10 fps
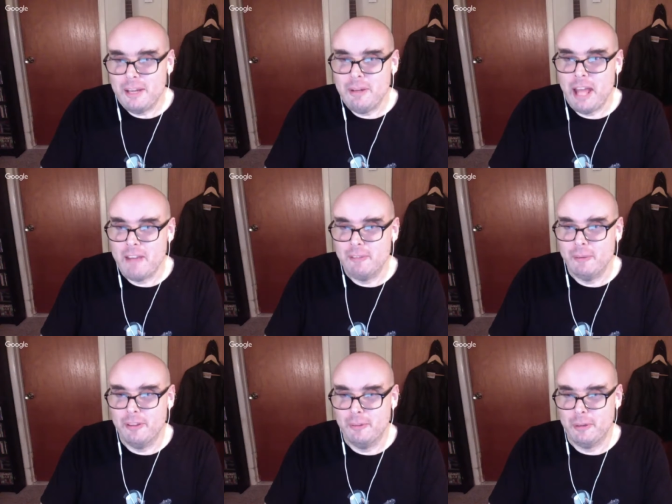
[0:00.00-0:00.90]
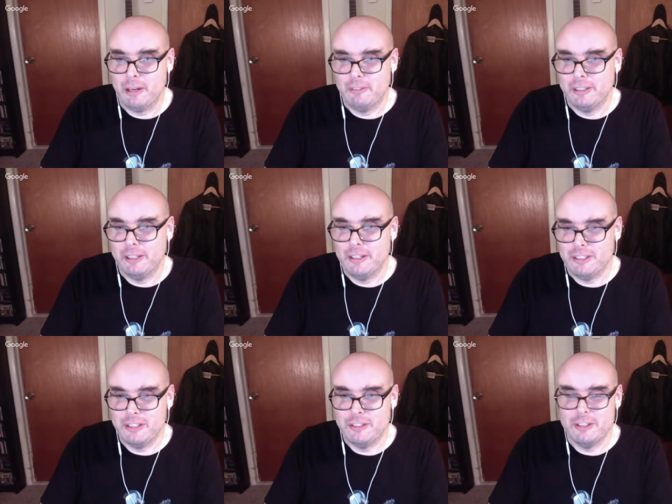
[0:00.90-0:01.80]
about halfway through and I realized
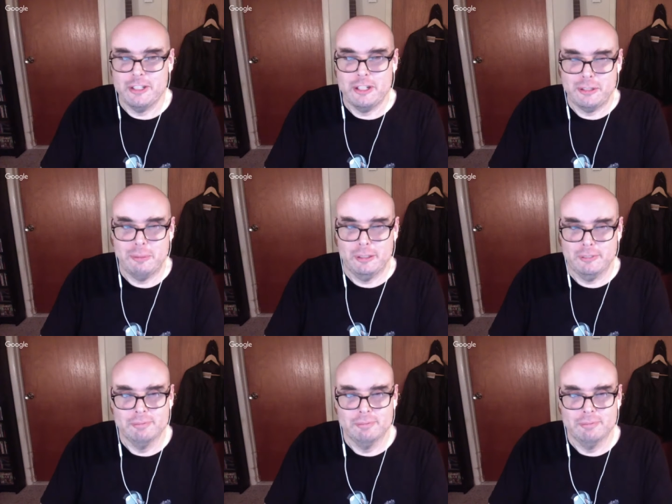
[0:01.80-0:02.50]
it's the denouement.